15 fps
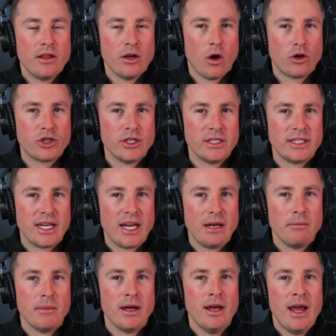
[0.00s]
the auction
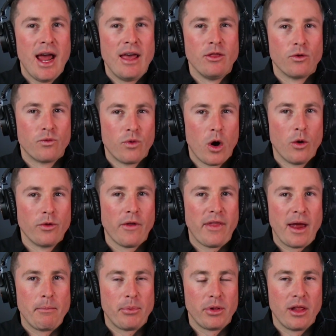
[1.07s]
team and the role that
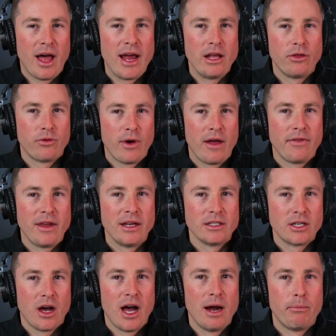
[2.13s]
they play throughout the
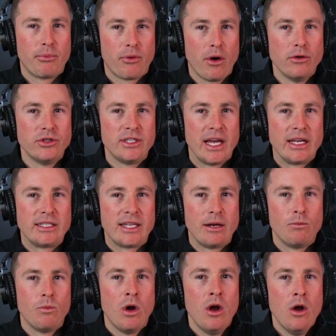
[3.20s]
entire process,
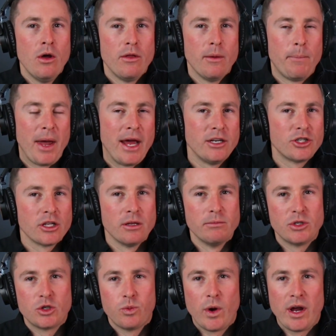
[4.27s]
and the
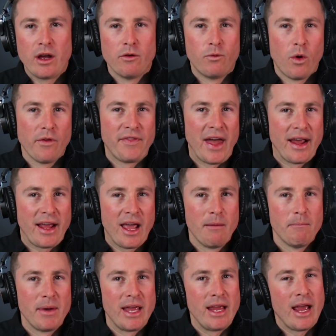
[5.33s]
pendulum swing of what that
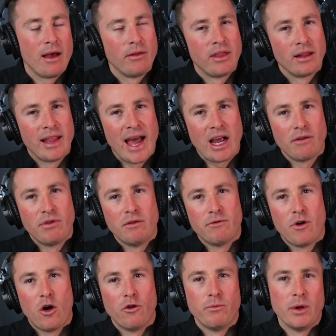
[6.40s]
can be, the lack of
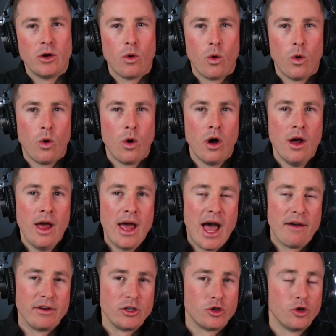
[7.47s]
involvement or
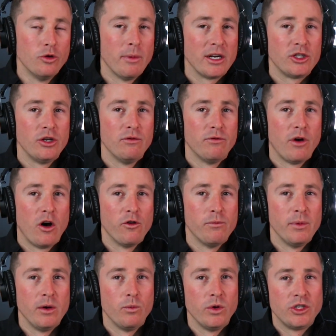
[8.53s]
having too much
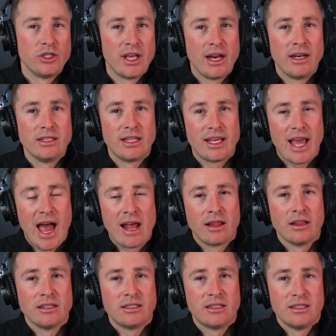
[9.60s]
involvement, which then is the
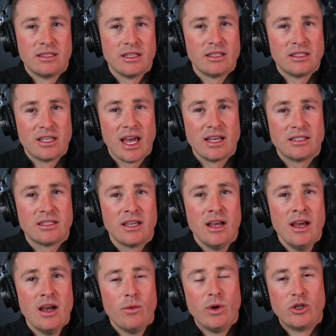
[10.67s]
catalyst to success.
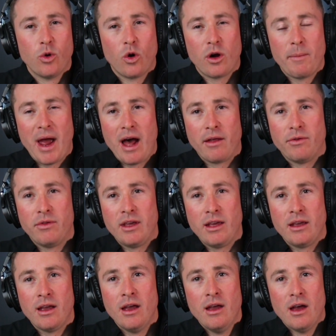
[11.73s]
We talk about
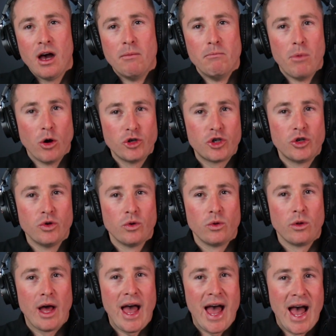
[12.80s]
the
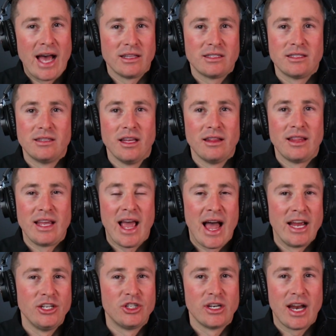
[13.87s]
emotional hats that the
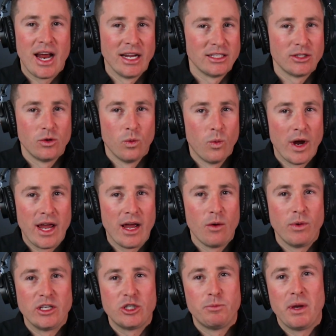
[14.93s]
agent has to wear.
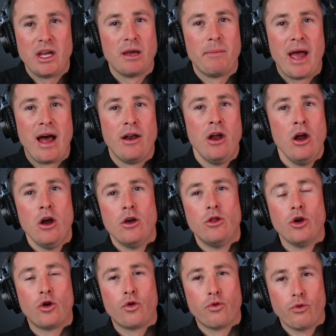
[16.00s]
We speak about
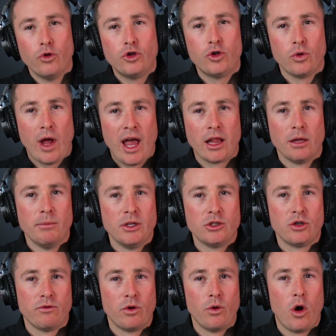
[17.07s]
the crucial
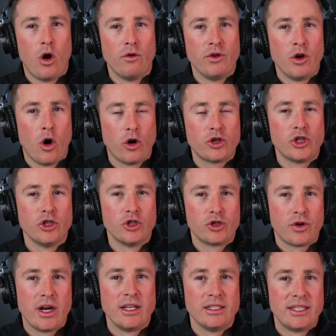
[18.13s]
elements of an auction
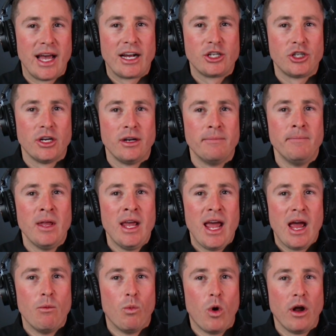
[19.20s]
transaction
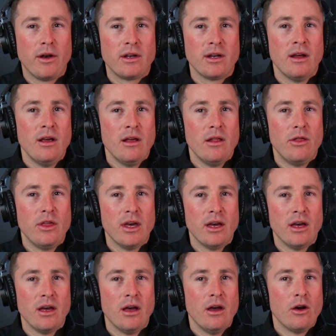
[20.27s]
and what
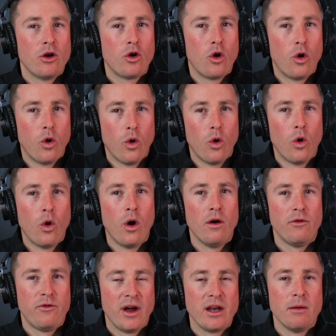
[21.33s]
the core
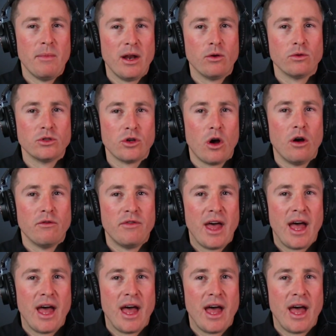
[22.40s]
fundamentals of